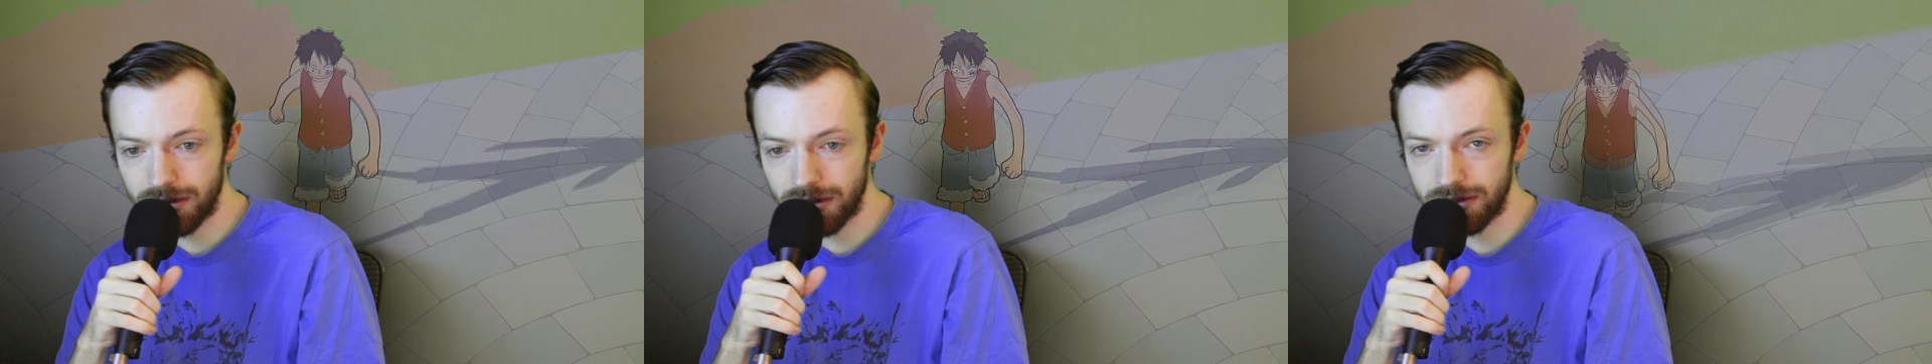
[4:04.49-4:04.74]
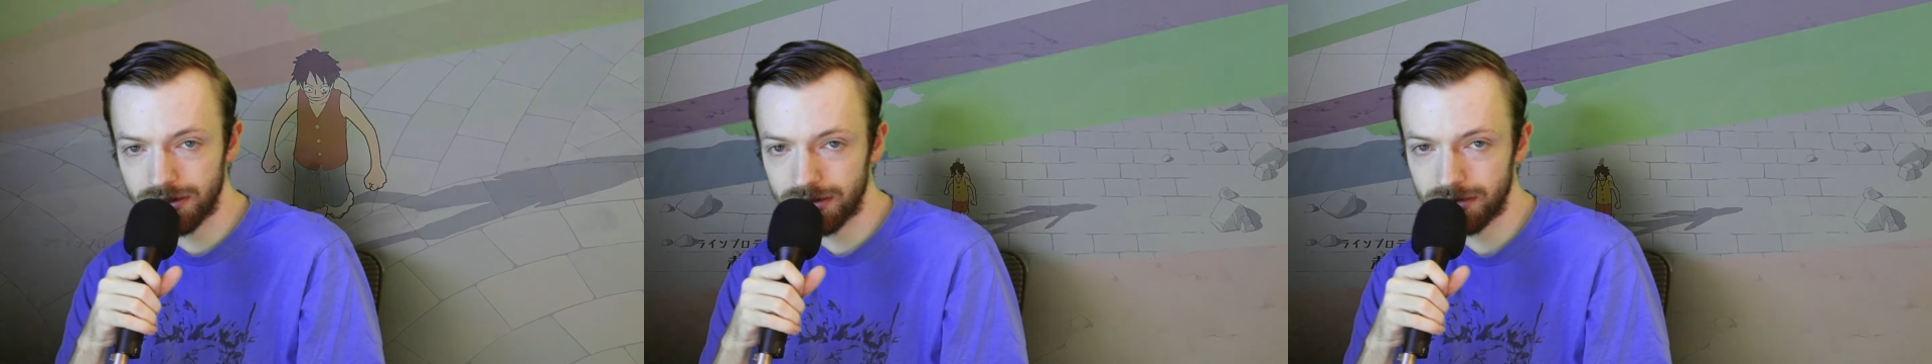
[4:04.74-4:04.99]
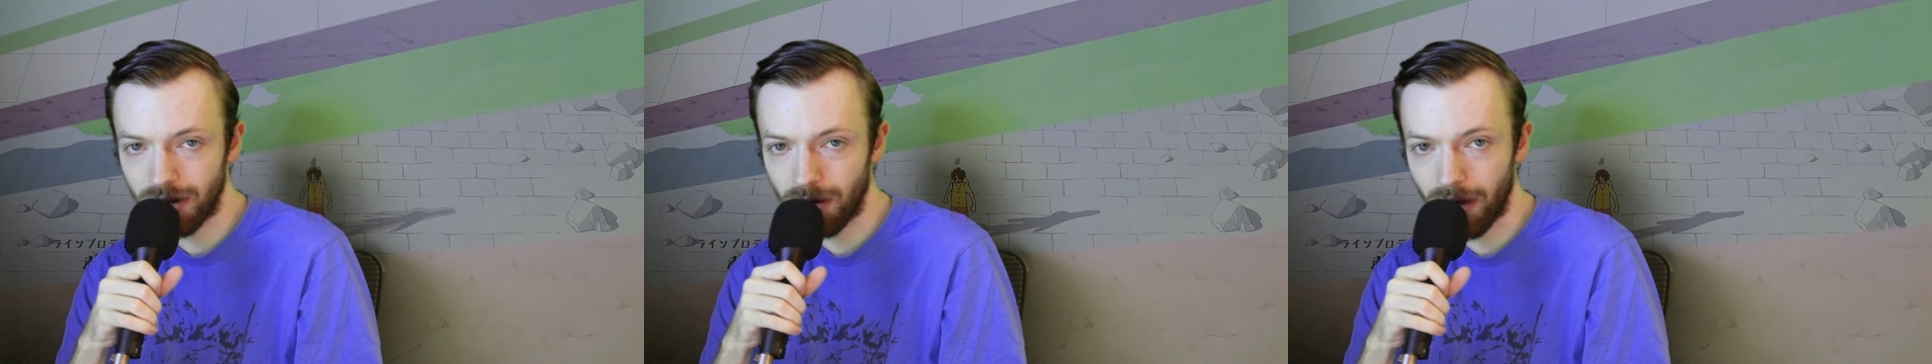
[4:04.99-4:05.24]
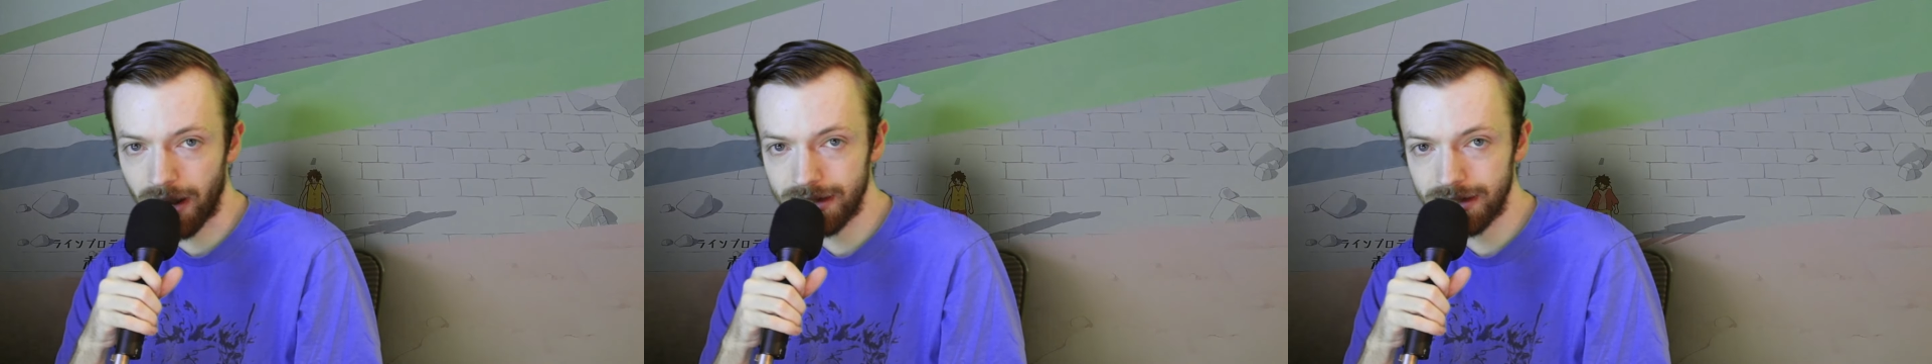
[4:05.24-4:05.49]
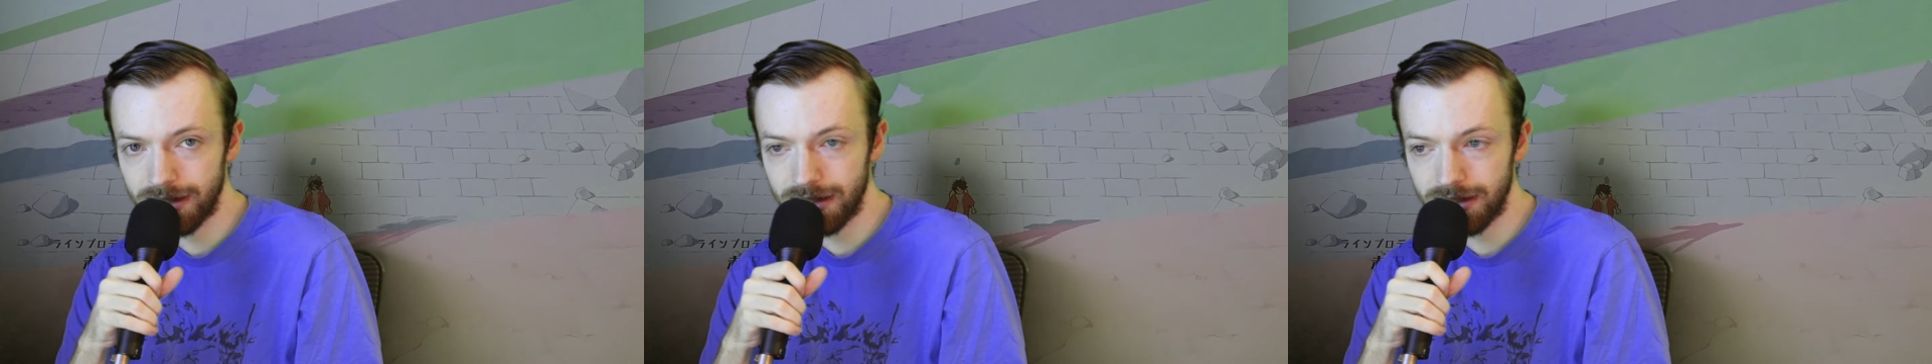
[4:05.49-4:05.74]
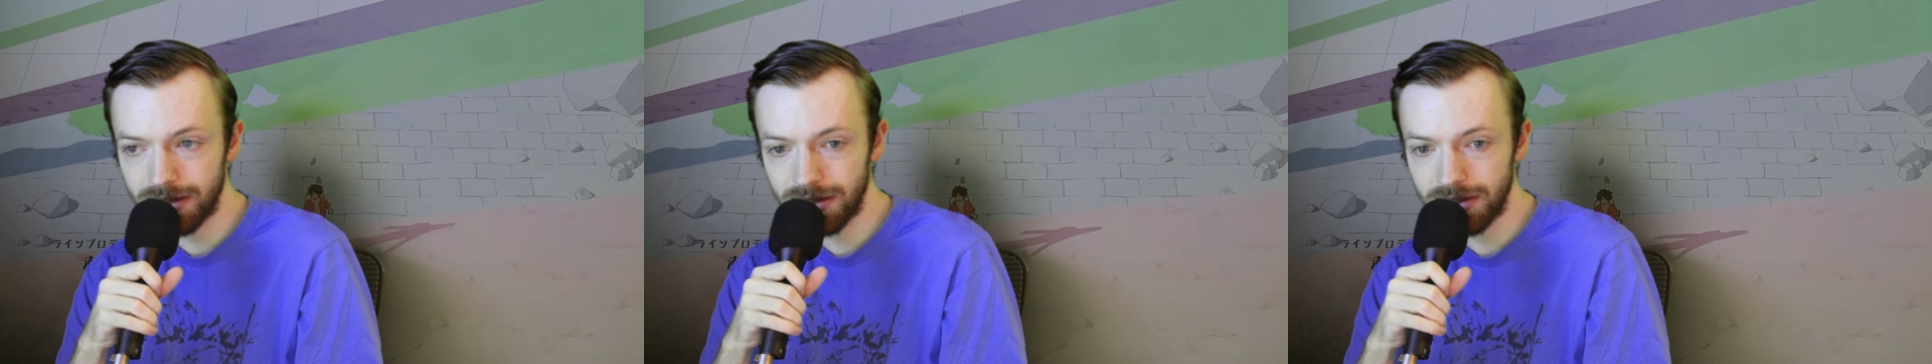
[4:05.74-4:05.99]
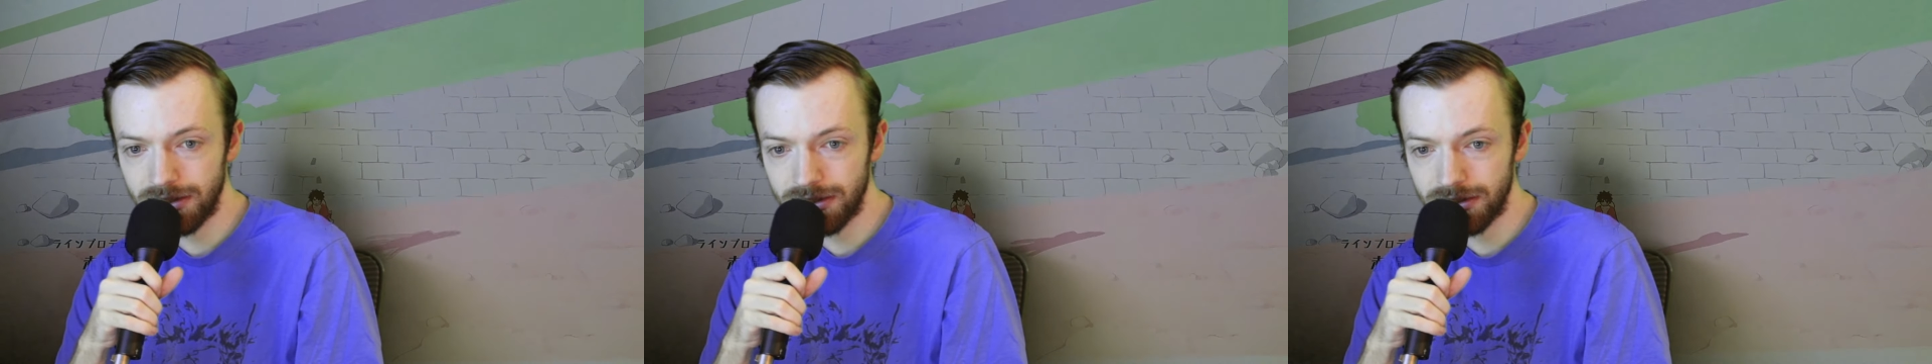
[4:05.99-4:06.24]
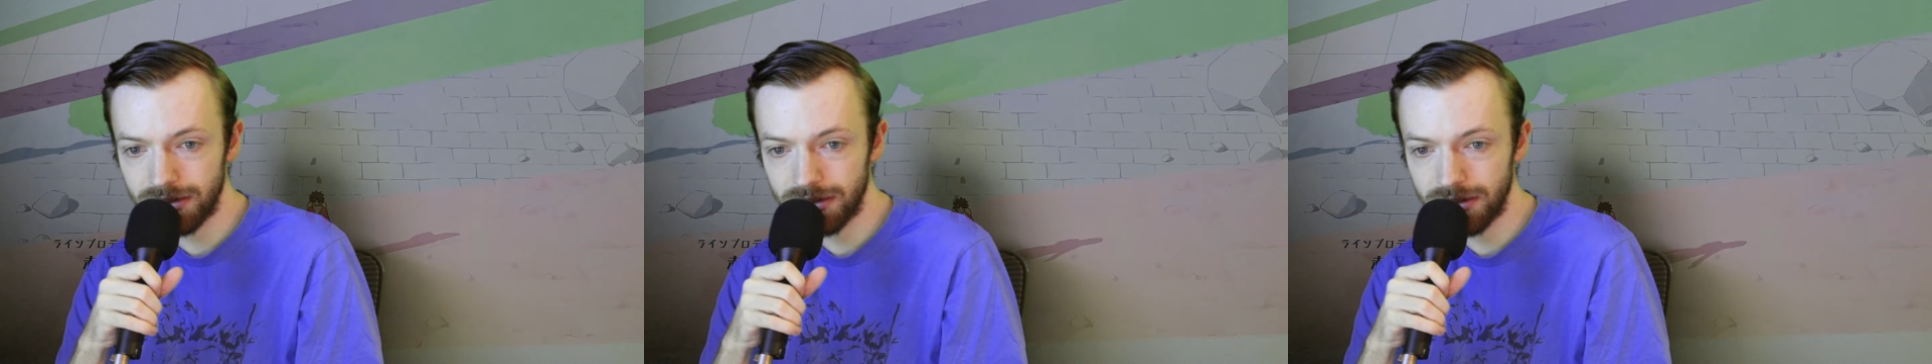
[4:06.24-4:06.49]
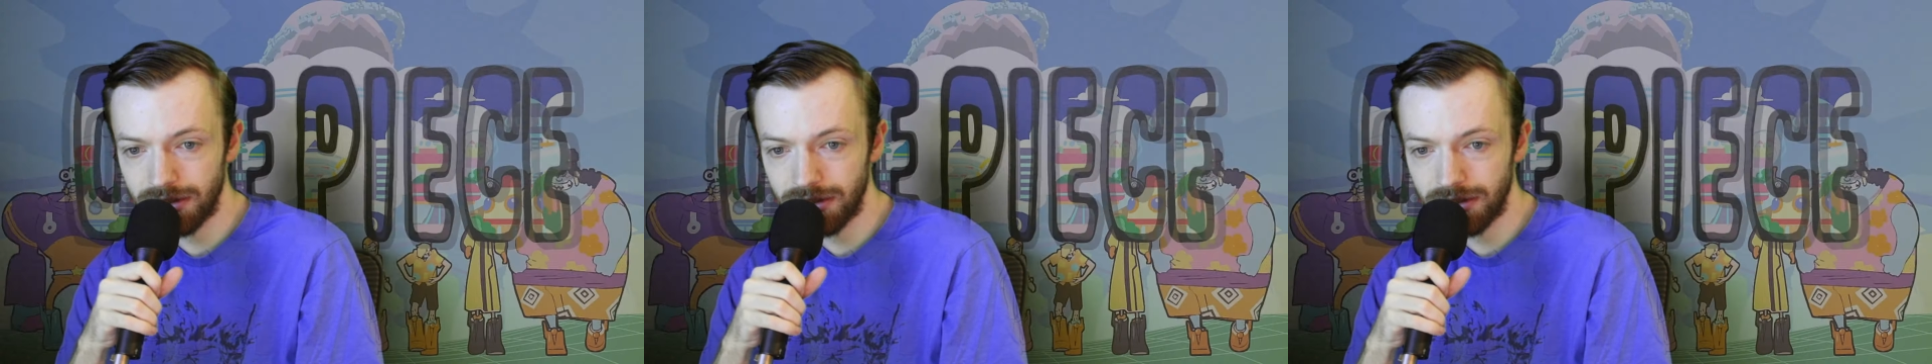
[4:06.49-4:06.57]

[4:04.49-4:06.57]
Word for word: That's how I did it, at least.